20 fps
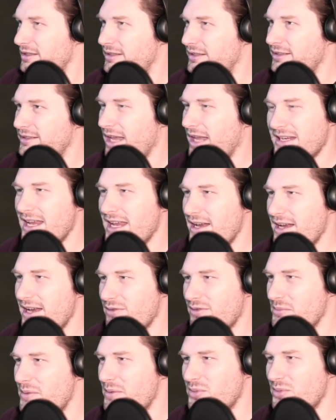I can't ever
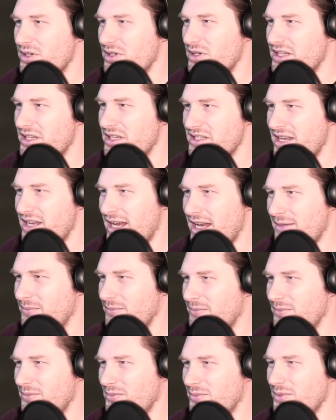remember his
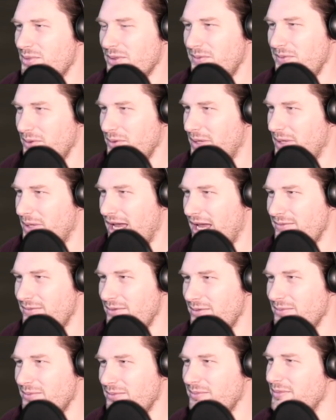name. Don't feel bad.
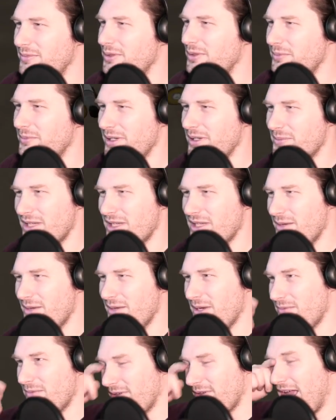Don't be upset at
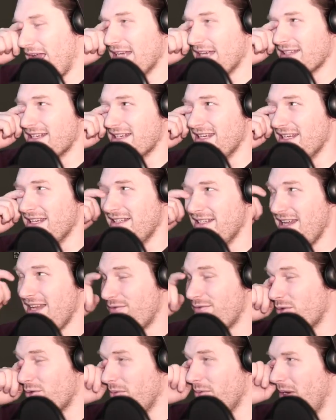me for that. I can
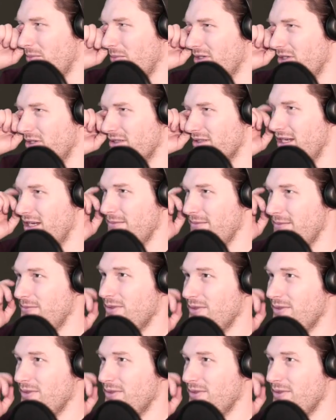never remember his name.